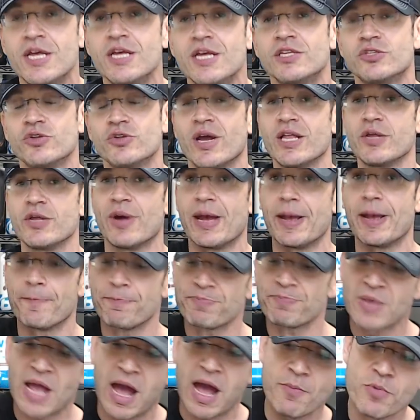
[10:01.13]
So, anyway,
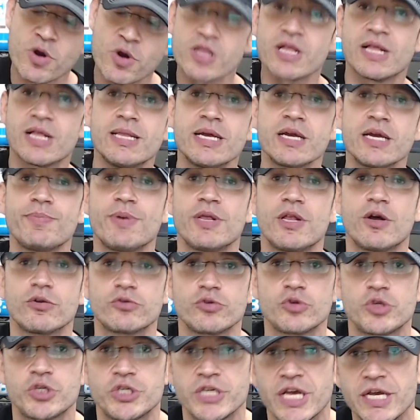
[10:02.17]
I'm going to link below to
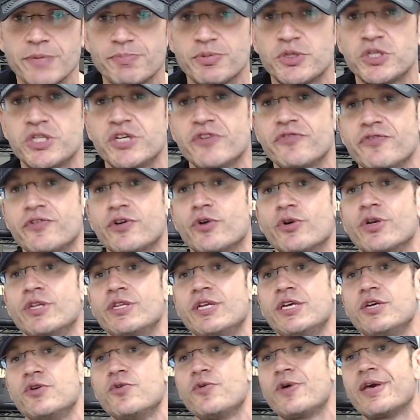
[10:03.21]
Shapeshifter in
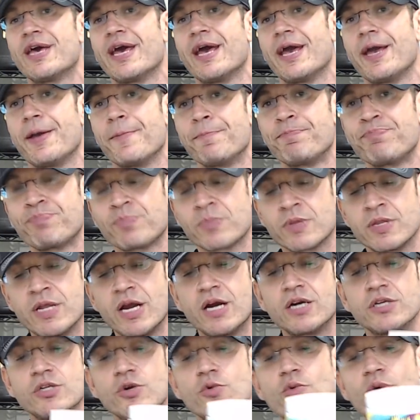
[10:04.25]
the UK. They
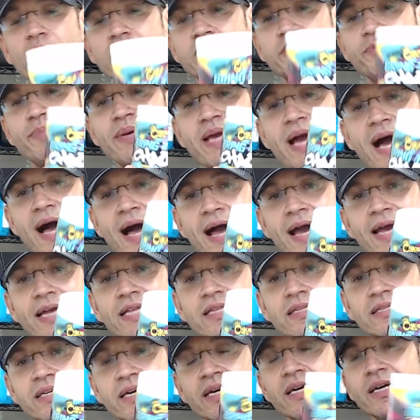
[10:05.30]
are the ones
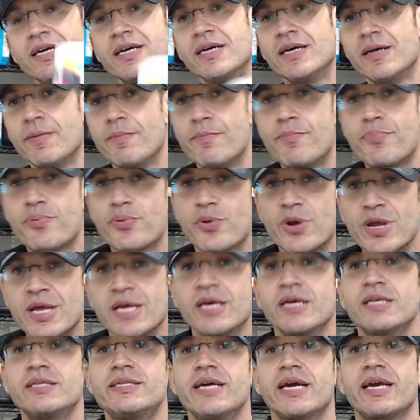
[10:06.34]
behind
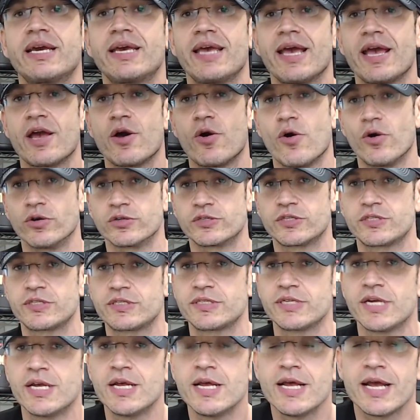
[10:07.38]
Bring the
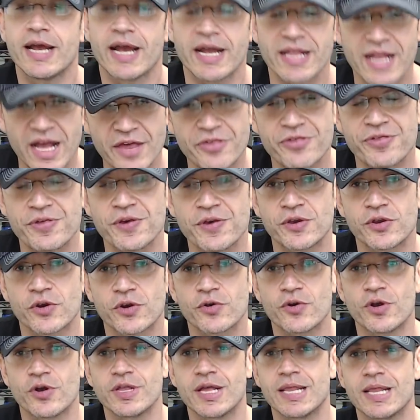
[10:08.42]
Chaos. And I think you're
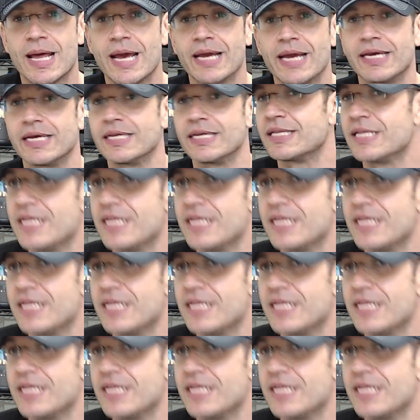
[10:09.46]
going to like it.